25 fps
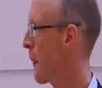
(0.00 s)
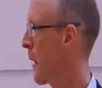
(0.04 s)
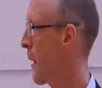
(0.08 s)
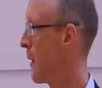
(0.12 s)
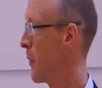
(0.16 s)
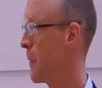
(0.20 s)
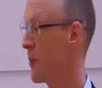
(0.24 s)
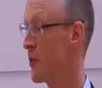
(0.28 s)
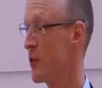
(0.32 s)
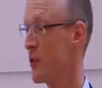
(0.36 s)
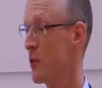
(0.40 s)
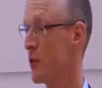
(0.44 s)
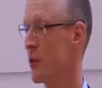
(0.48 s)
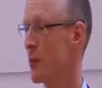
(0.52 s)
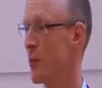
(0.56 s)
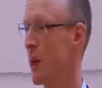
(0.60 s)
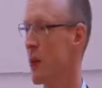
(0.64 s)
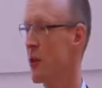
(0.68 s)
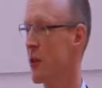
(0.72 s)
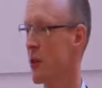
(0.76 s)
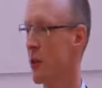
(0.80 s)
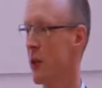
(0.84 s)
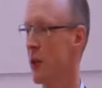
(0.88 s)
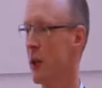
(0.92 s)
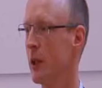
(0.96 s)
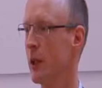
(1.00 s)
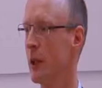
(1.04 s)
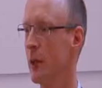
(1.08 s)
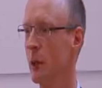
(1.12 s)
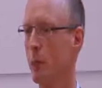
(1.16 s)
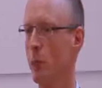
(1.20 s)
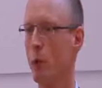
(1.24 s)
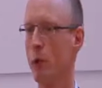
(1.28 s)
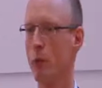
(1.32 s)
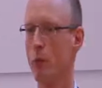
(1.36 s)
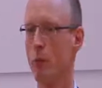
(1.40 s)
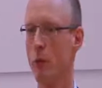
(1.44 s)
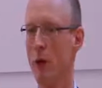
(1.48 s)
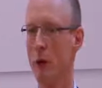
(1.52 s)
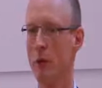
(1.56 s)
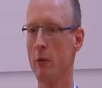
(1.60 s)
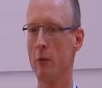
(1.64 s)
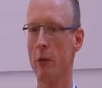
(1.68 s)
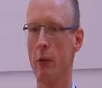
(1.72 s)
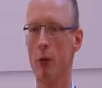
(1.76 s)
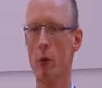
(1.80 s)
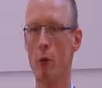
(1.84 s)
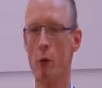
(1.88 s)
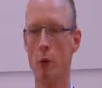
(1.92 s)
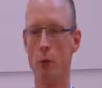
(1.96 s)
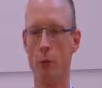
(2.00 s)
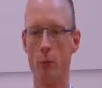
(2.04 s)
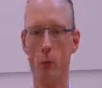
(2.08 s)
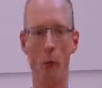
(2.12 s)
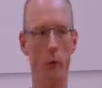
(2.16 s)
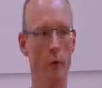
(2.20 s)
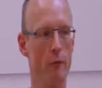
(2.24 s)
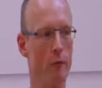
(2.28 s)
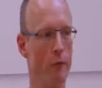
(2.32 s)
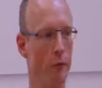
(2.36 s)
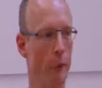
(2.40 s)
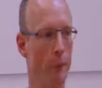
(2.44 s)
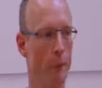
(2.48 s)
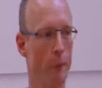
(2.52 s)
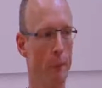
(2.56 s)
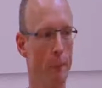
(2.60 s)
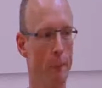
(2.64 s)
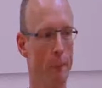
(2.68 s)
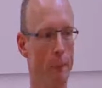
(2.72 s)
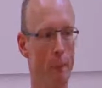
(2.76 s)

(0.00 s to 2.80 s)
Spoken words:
And this is basically what BrainFlow was born from.